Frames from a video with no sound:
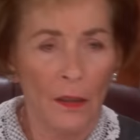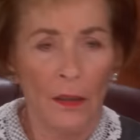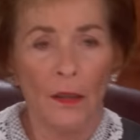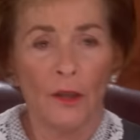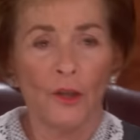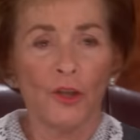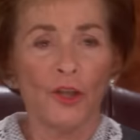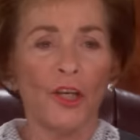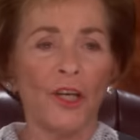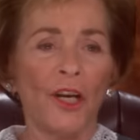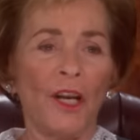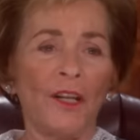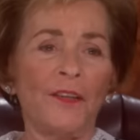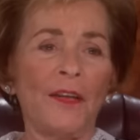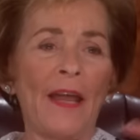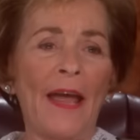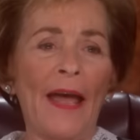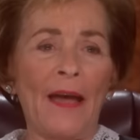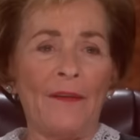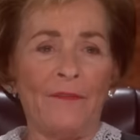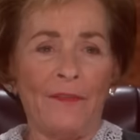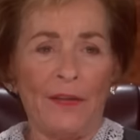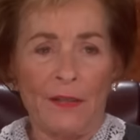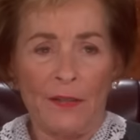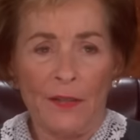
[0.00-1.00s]
She doesn't
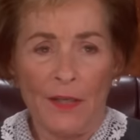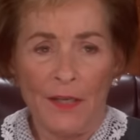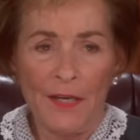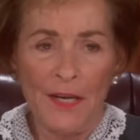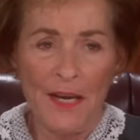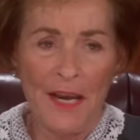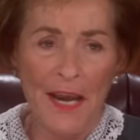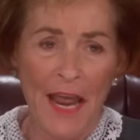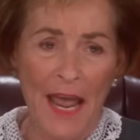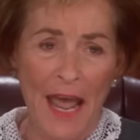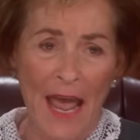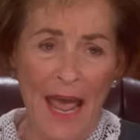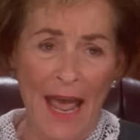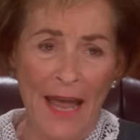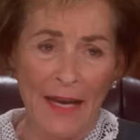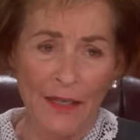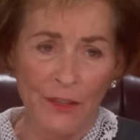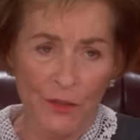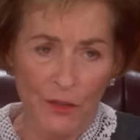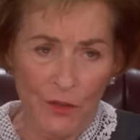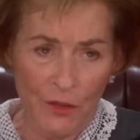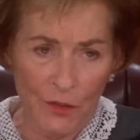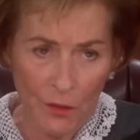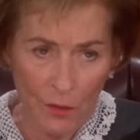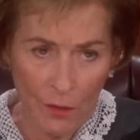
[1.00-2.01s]
have it.
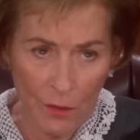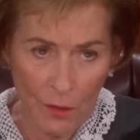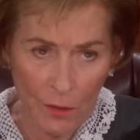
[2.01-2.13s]
Next!